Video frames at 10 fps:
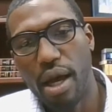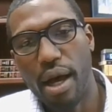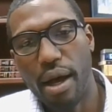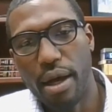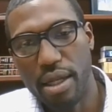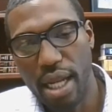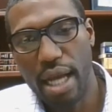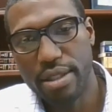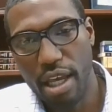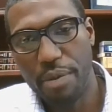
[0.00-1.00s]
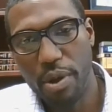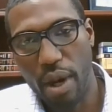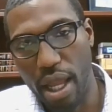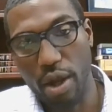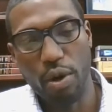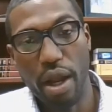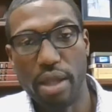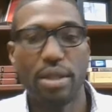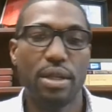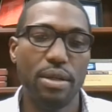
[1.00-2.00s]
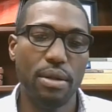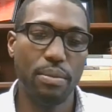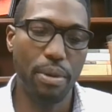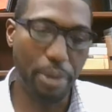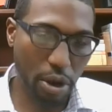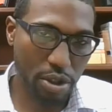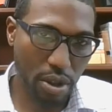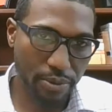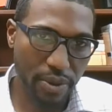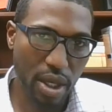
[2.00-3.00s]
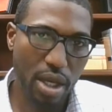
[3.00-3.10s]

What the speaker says: not to help you write a great proposal.